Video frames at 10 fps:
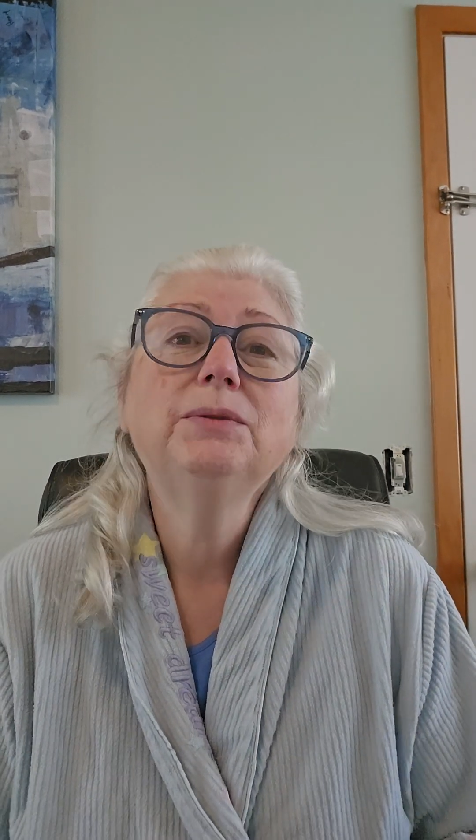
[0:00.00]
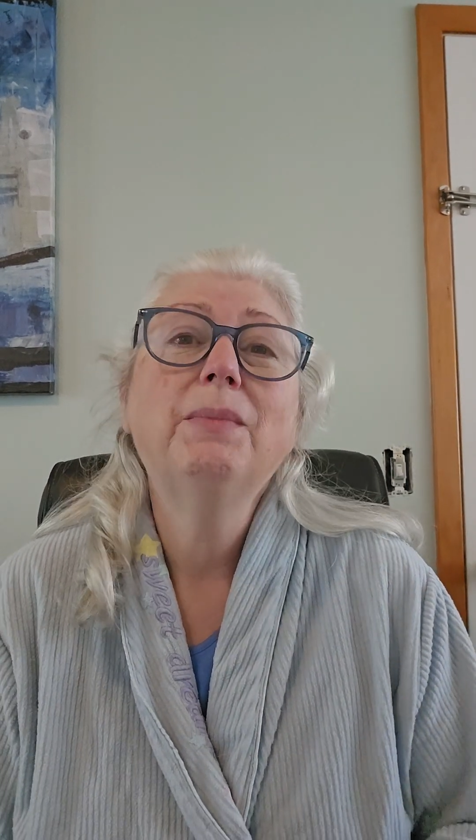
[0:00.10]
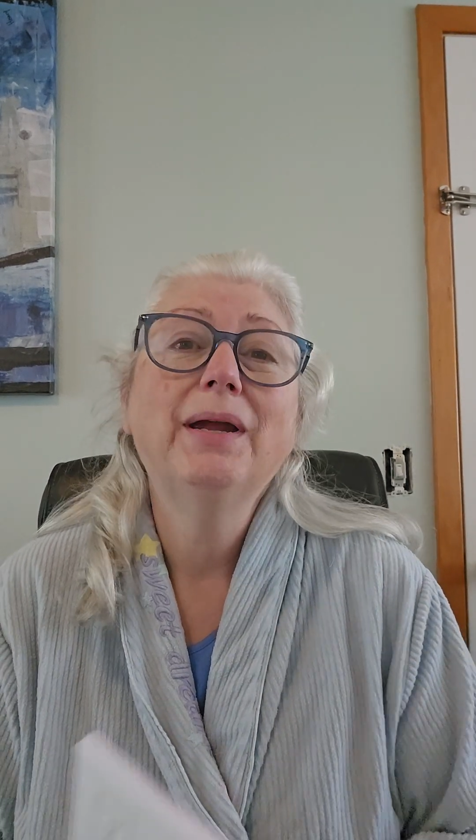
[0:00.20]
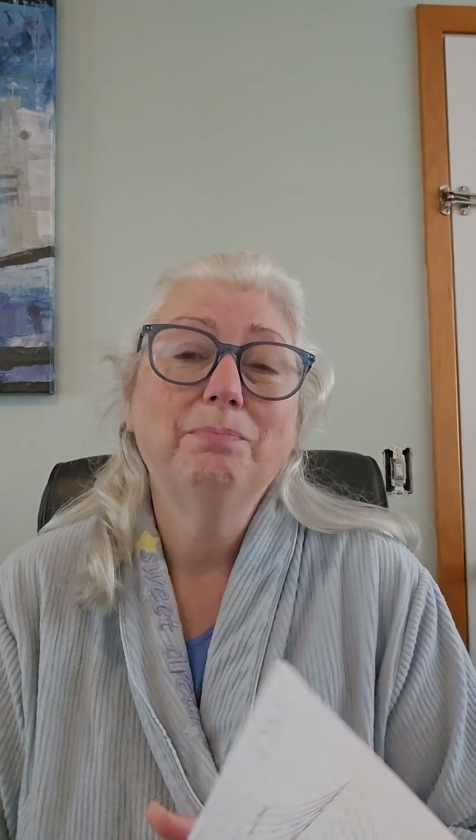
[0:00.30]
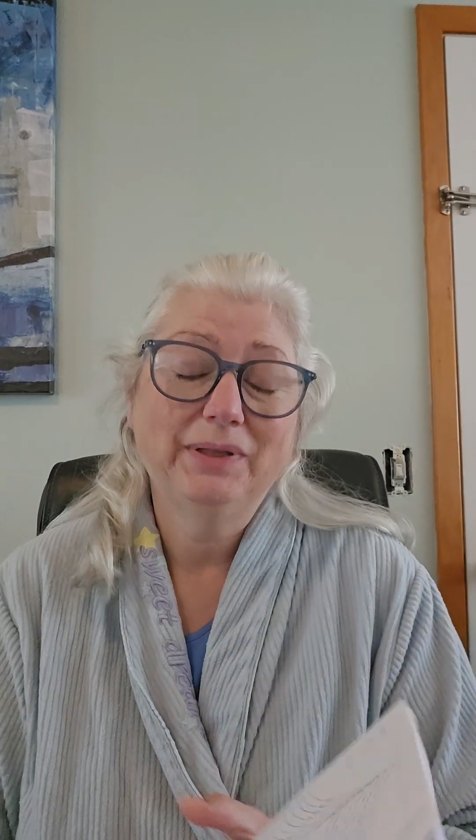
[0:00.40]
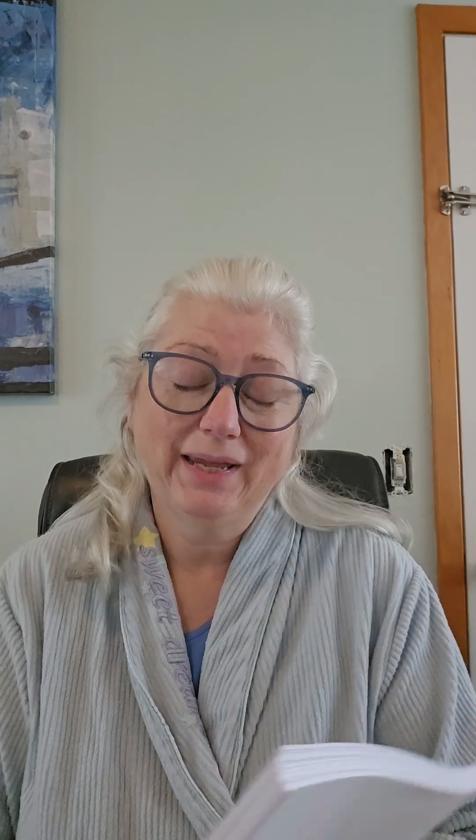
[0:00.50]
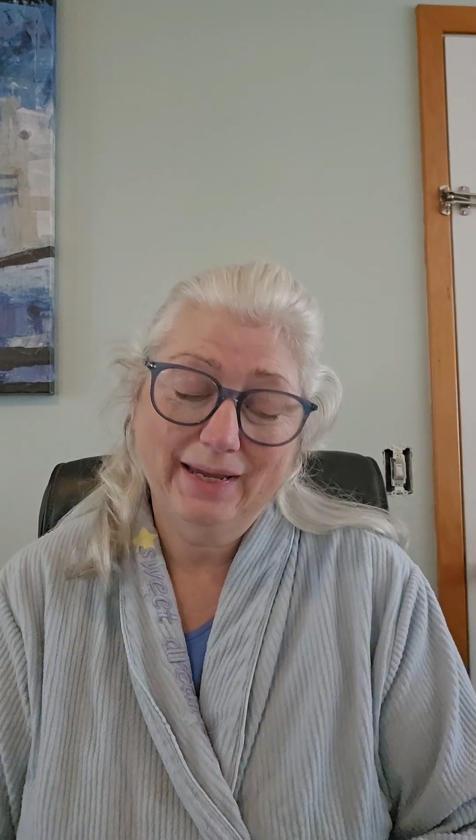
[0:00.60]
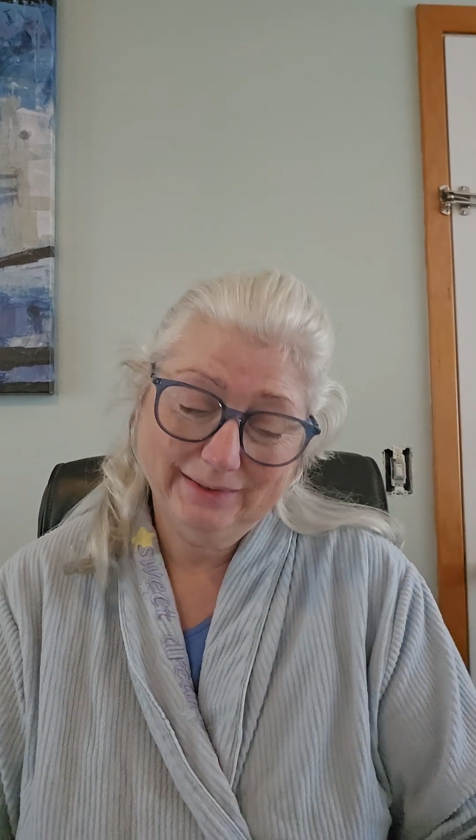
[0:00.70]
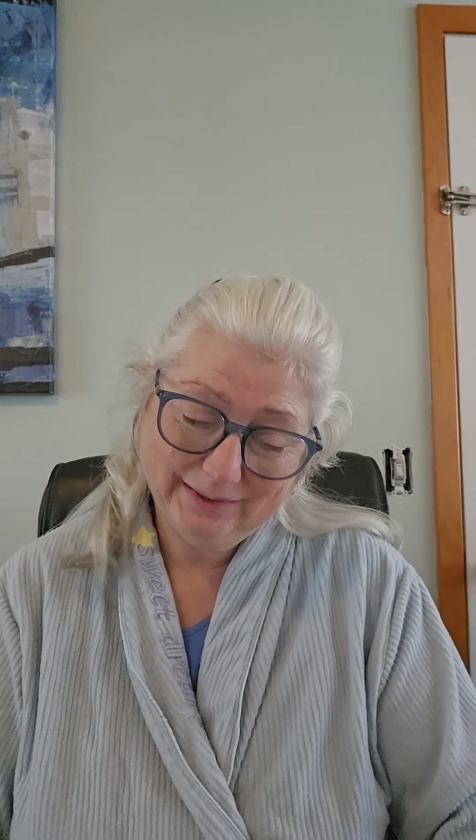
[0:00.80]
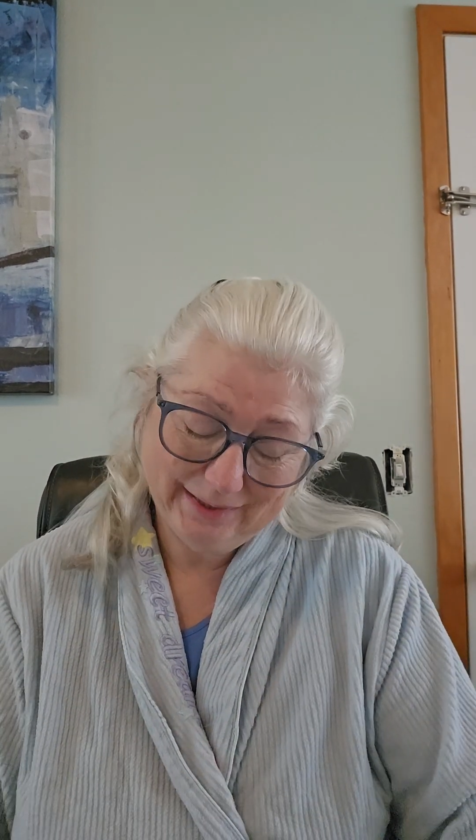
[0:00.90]
my
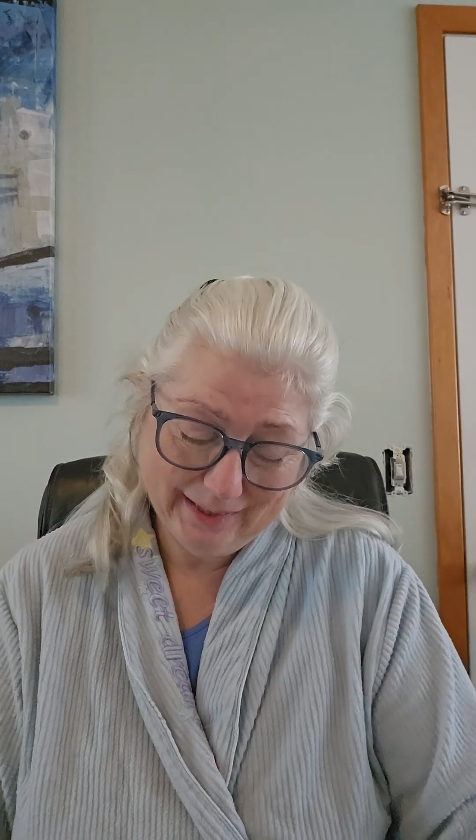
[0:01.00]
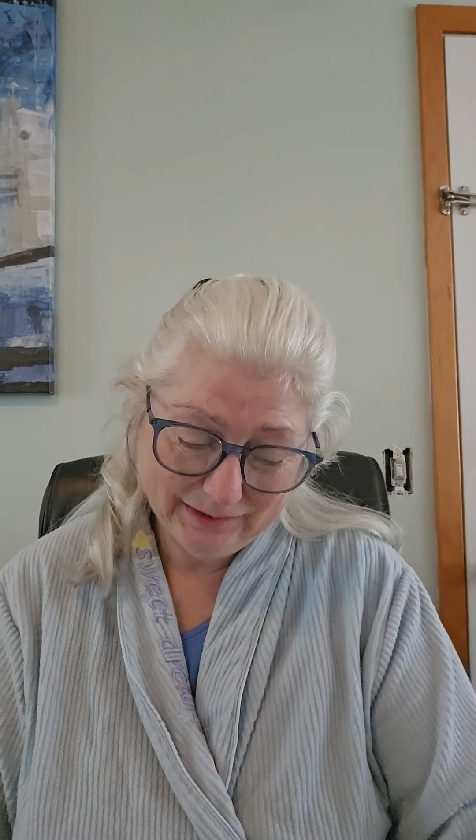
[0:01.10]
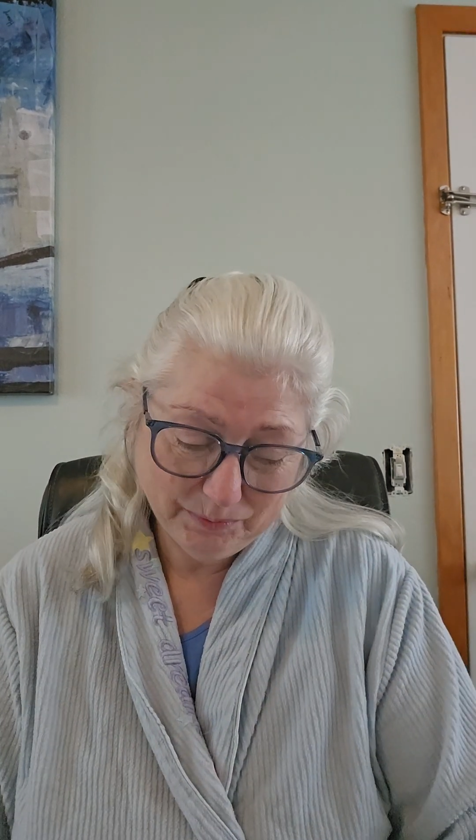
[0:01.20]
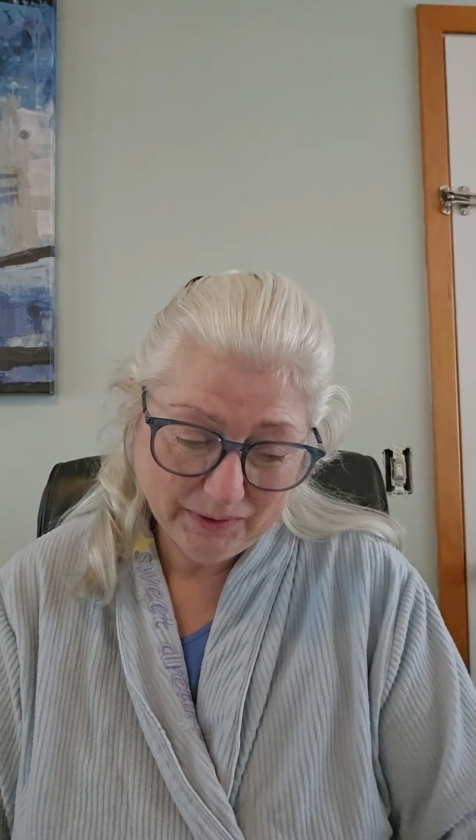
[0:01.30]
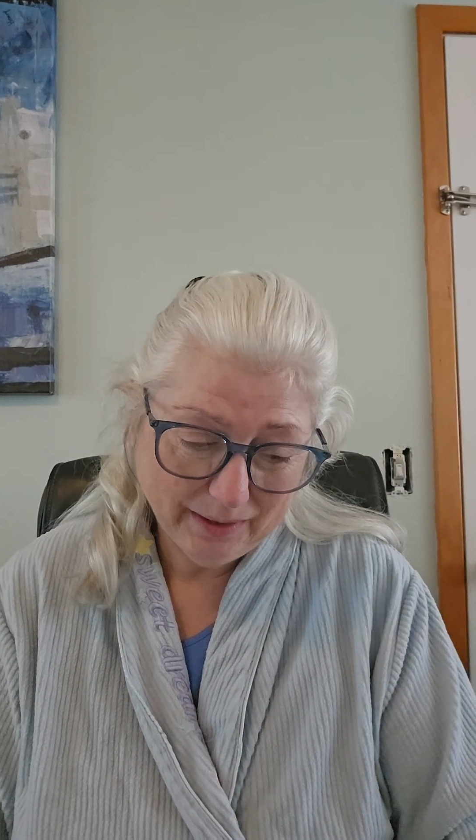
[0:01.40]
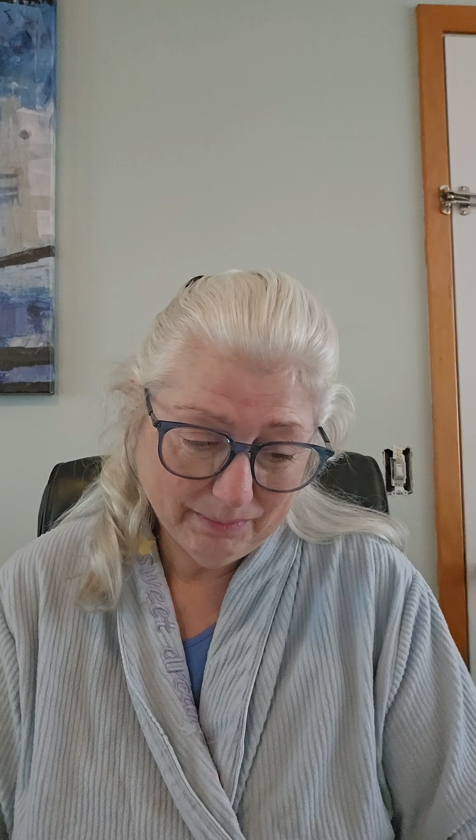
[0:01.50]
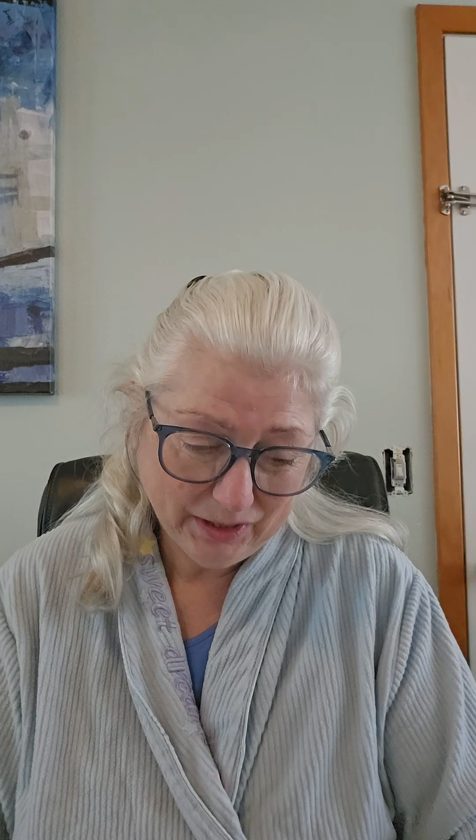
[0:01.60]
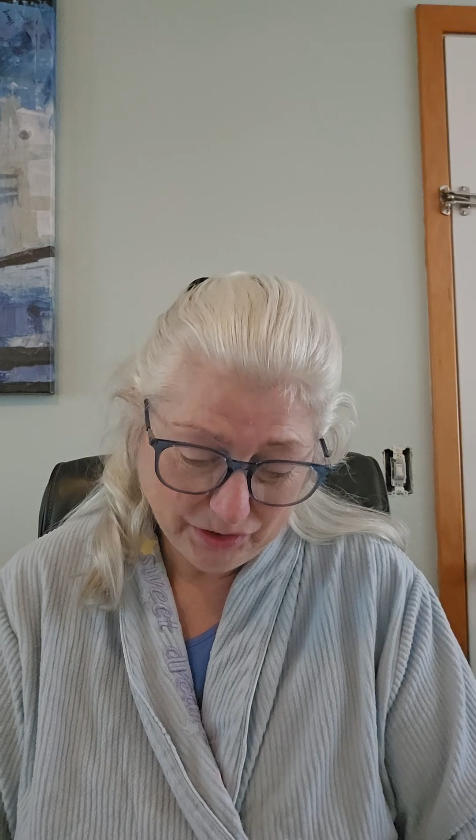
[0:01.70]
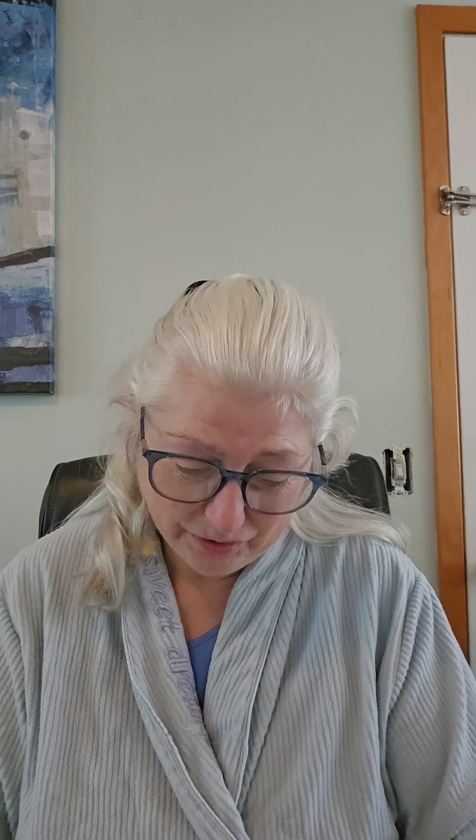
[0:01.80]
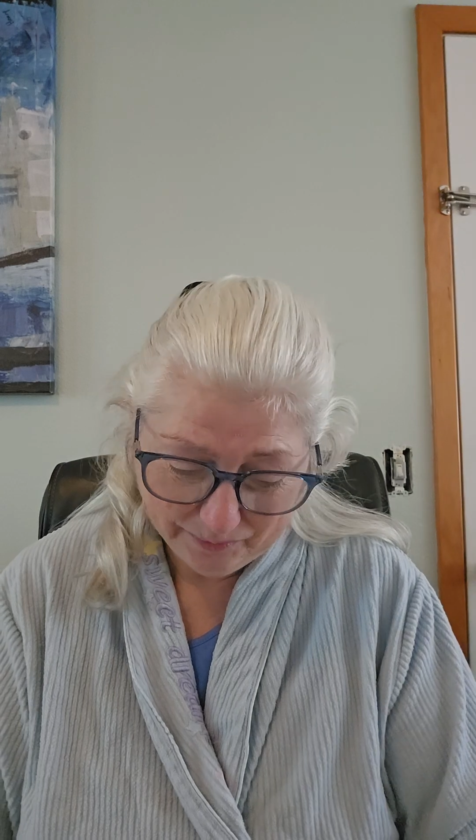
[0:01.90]
plans. That's what I'm going
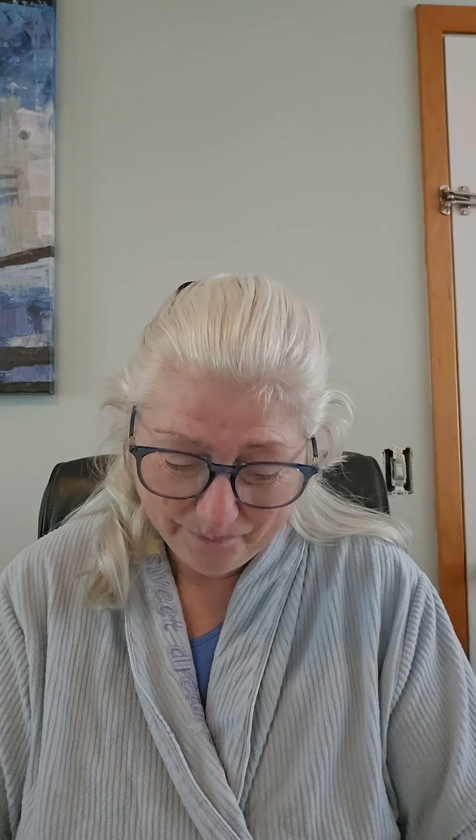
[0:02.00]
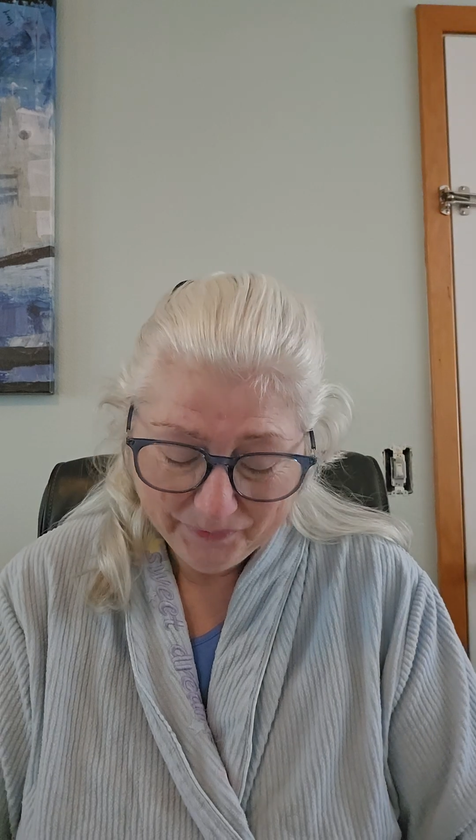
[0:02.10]
to do.